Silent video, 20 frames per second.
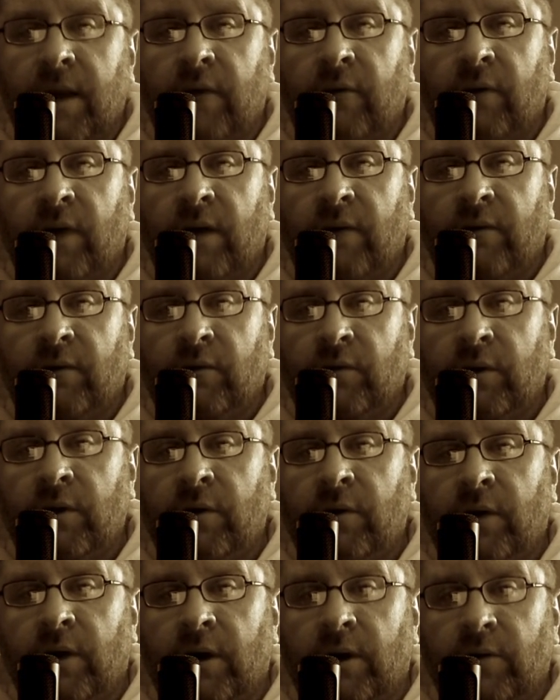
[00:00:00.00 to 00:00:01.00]
gravel
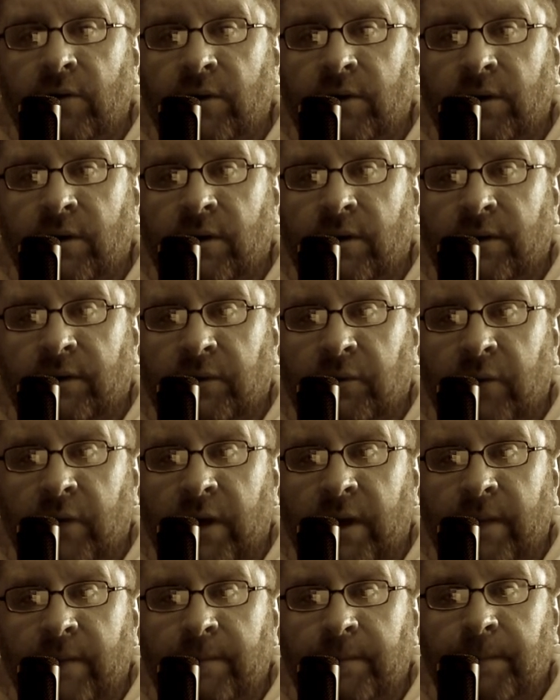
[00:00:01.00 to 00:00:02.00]
road 100 yards
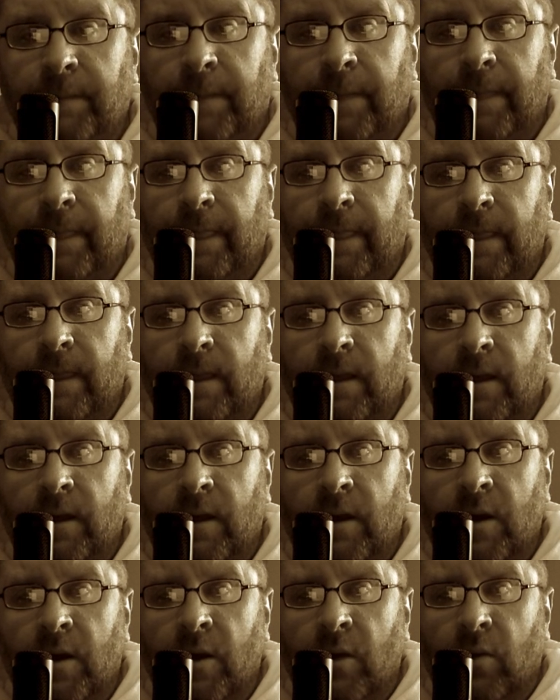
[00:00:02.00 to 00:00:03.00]
away.
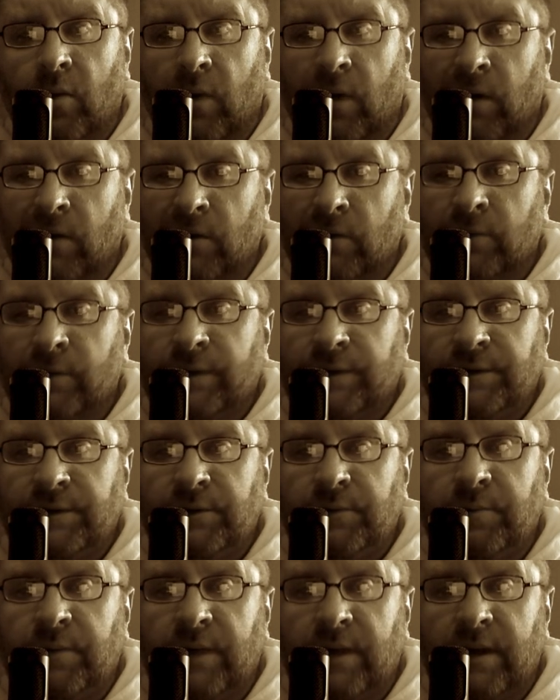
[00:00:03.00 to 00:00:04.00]
While only
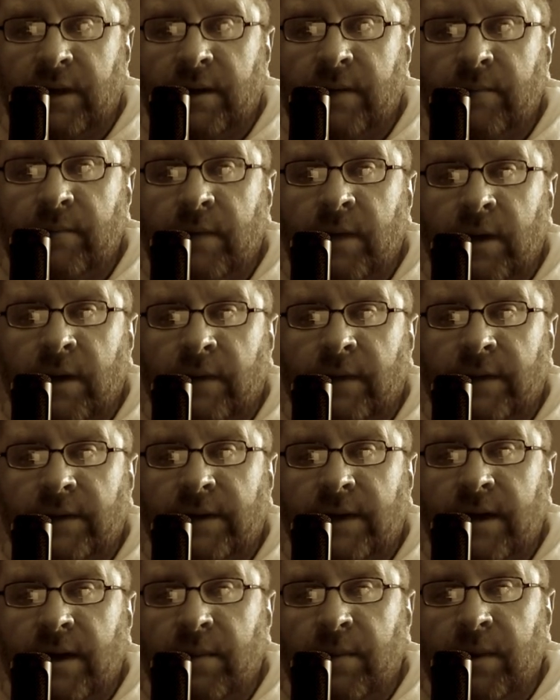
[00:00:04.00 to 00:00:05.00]
2 p.m., the
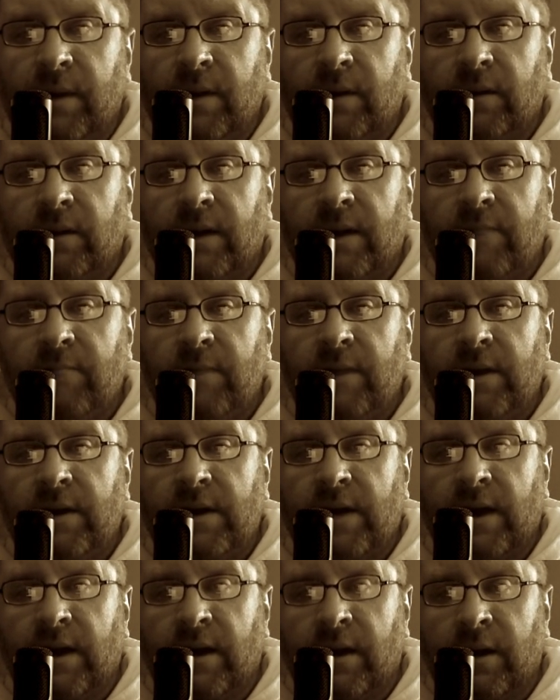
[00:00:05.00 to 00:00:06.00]
day appeared like
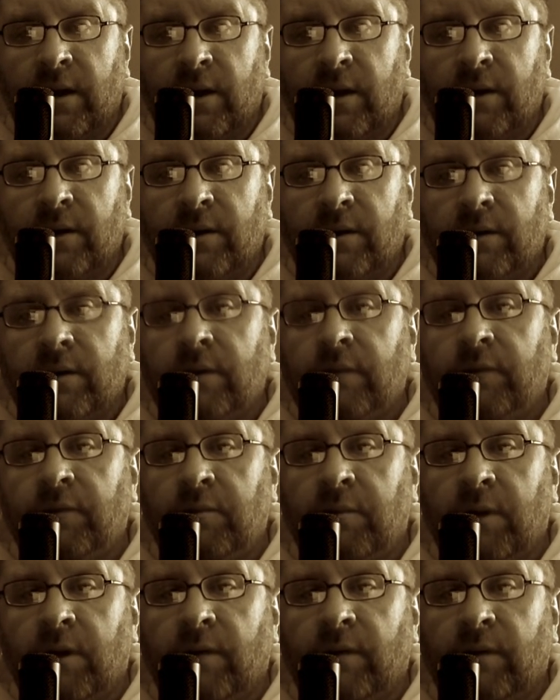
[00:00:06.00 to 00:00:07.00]
midnight and
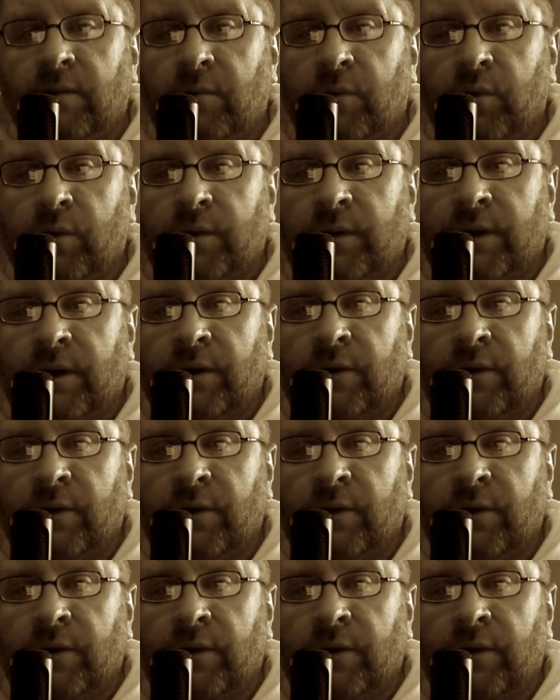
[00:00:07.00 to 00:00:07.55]
unnerved Marvin more than it